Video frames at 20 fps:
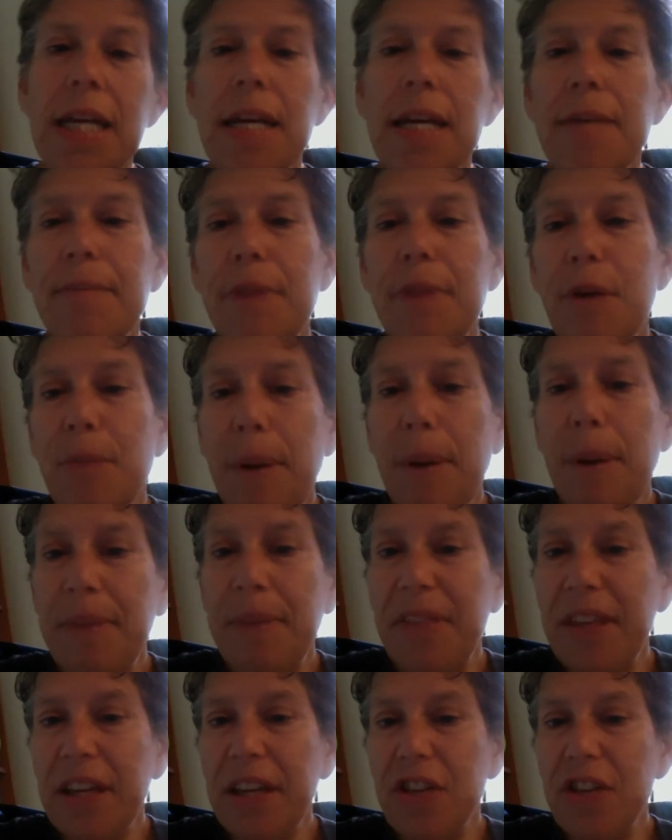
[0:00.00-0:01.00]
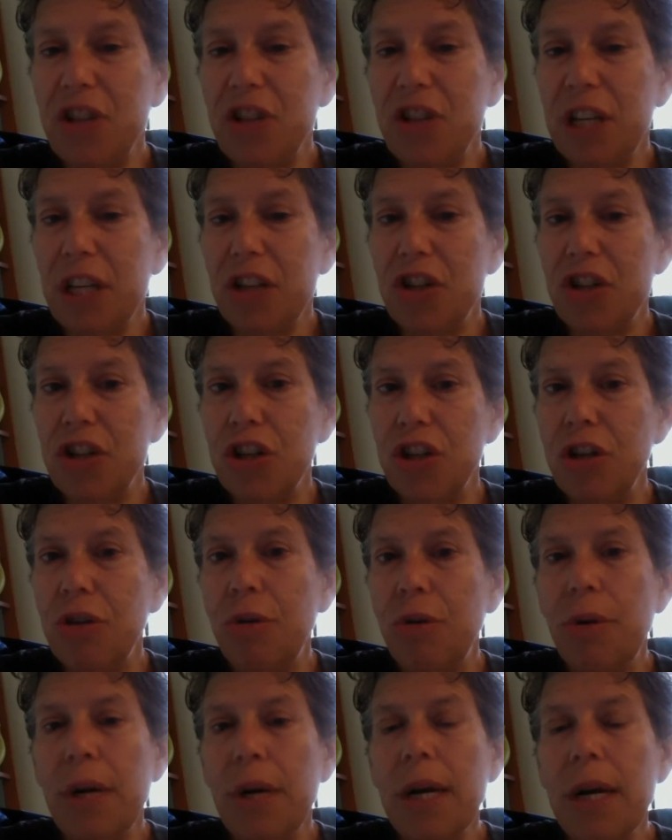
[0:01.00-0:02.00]
there might be things she can
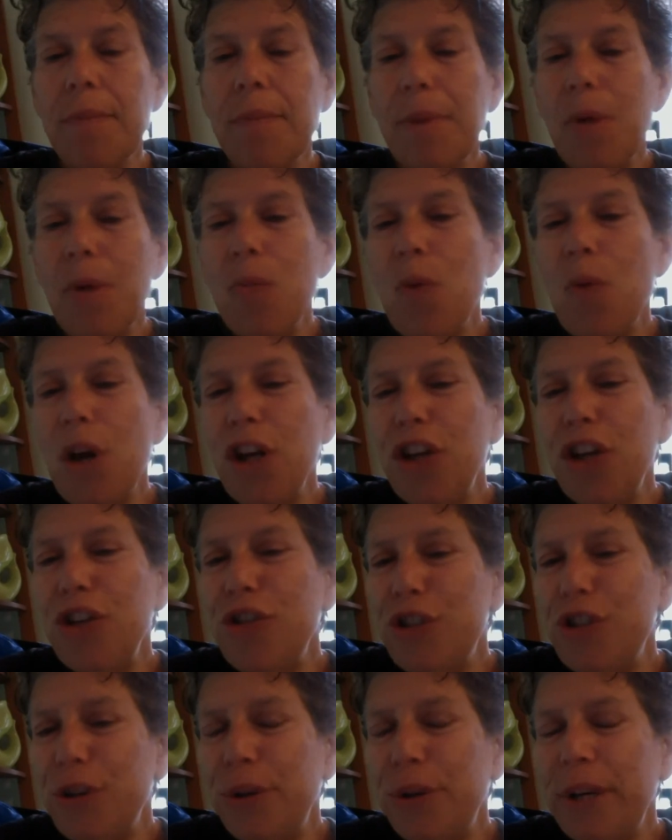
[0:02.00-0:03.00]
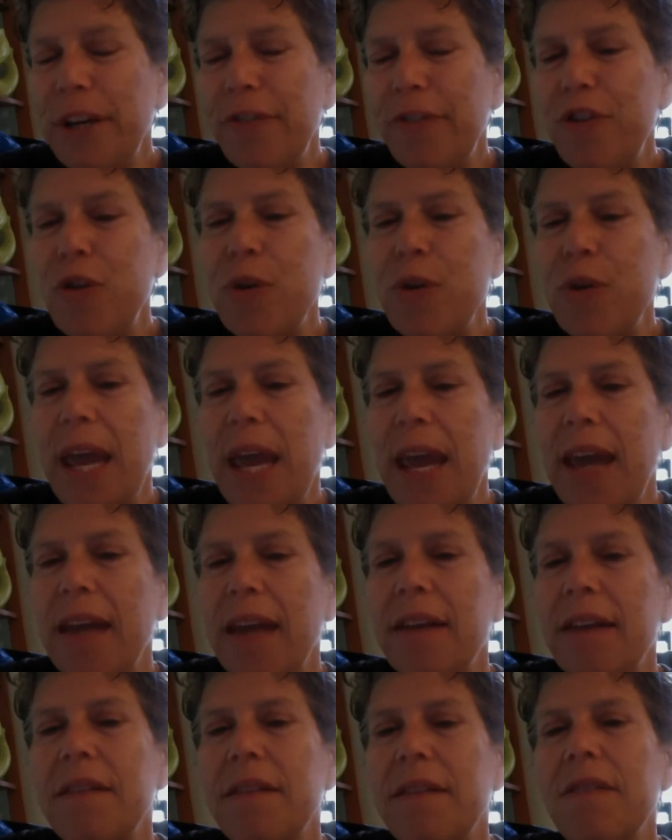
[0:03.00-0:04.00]
do. But what are you doing if you
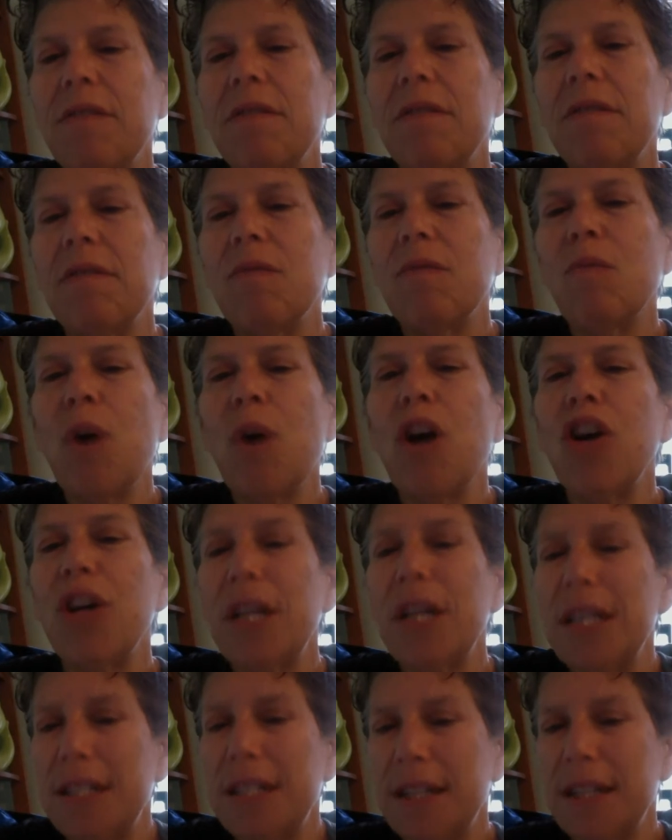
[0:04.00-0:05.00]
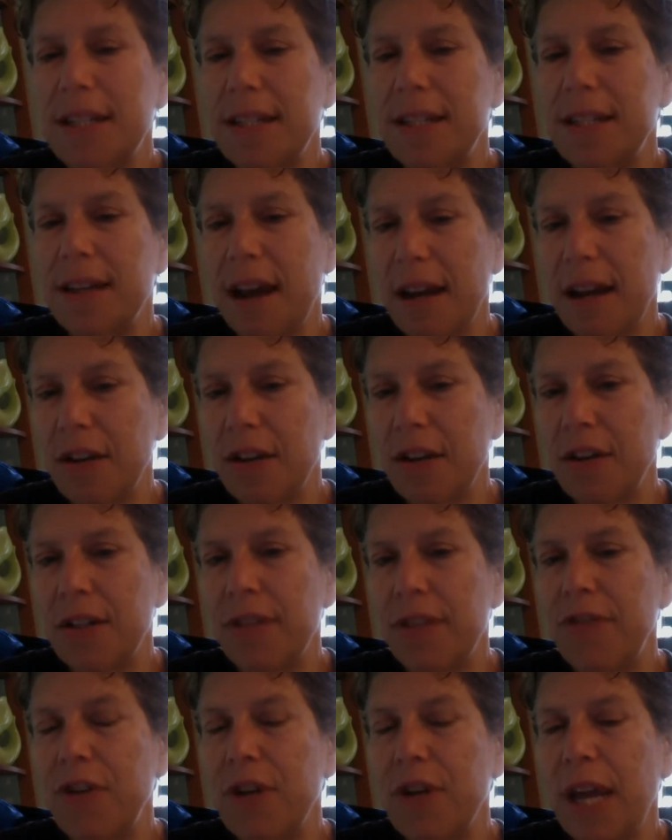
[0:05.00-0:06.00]
can't? What good is it to diagnose
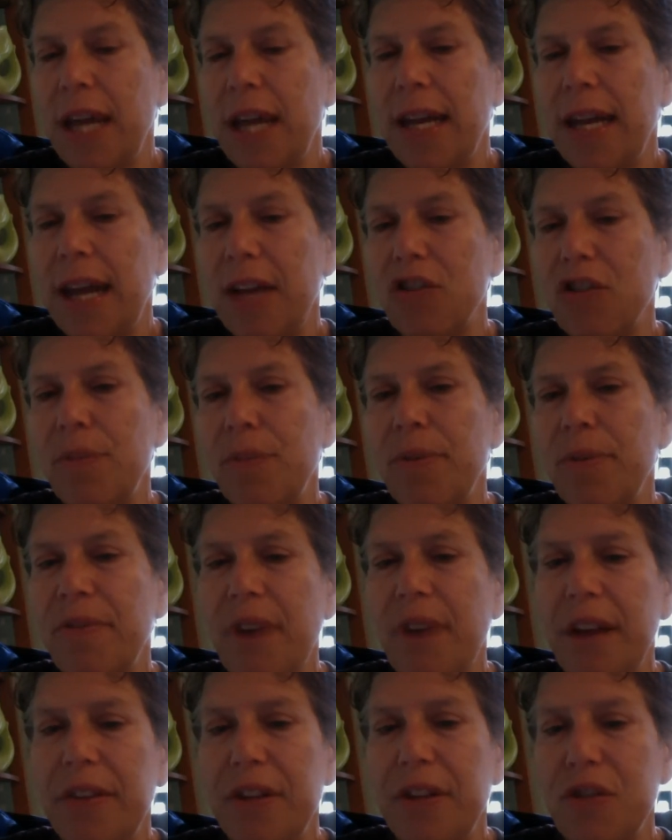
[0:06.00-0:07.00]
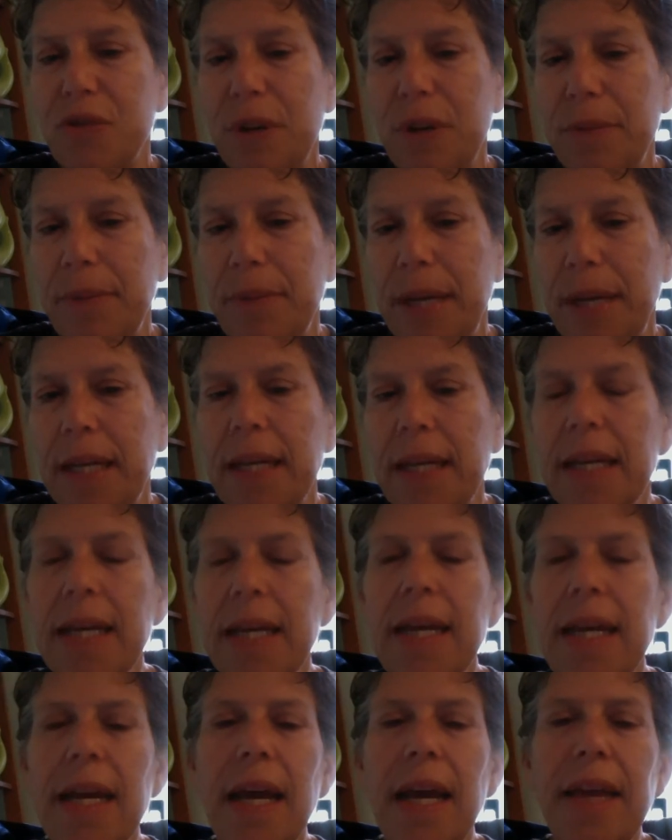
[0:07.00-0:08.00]
if you can't actually provide the treatment?
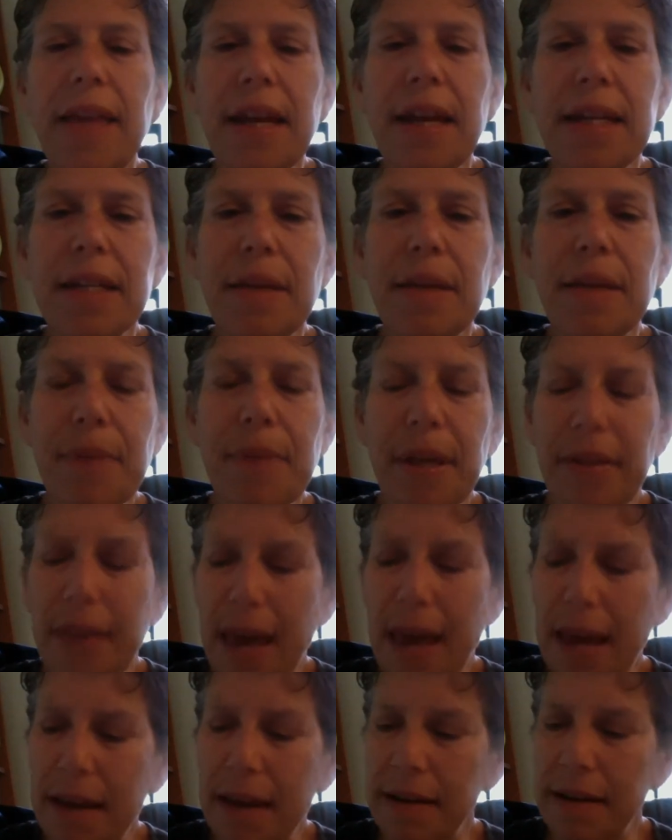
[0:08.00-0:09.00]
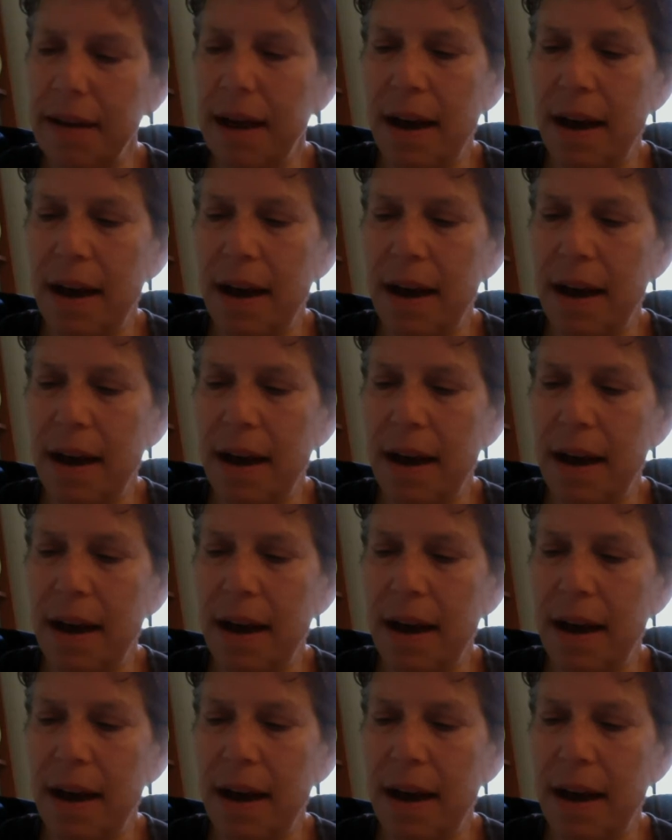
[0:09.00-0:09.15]
And that's something that